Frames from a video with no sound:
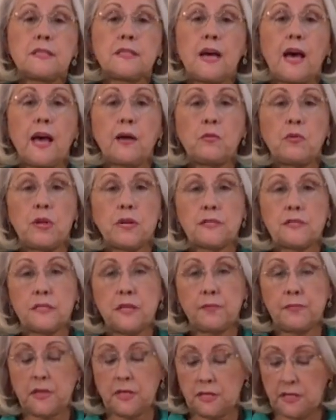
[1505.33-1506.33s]
I want
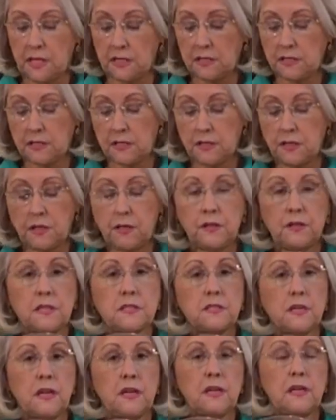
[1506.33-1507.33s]
something that's,
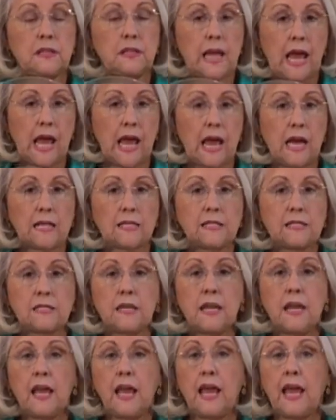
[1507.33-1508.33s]
that's going to last,
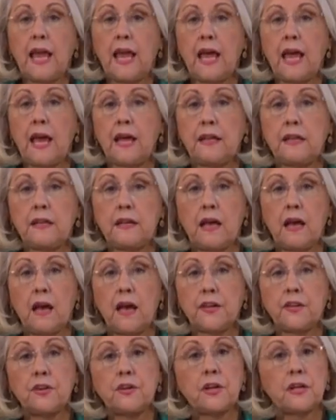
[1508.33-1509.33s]
and
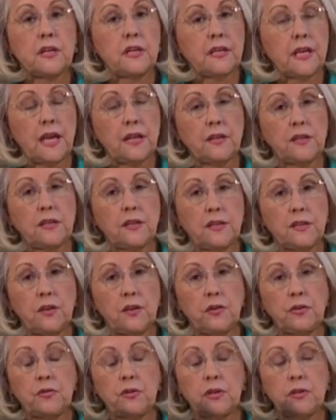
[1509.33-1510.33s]
you're going to get,
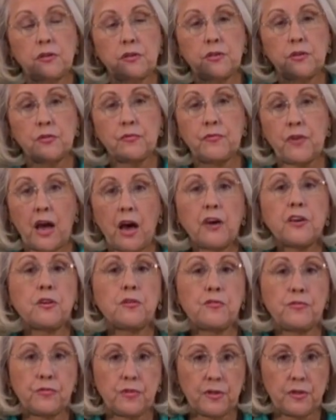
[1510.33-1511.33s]
your
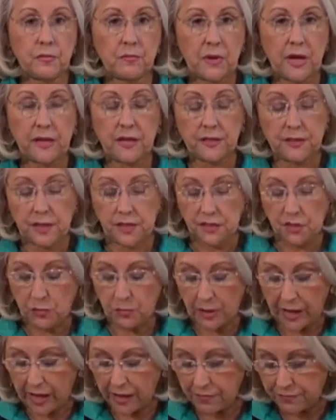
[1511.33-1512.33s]
value for the money that you
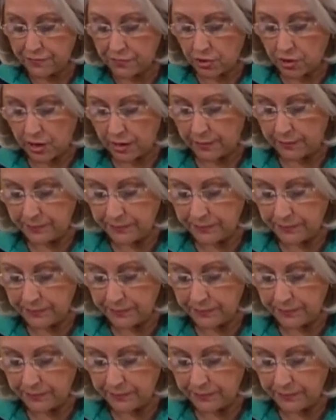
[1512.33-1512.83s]
pay for it.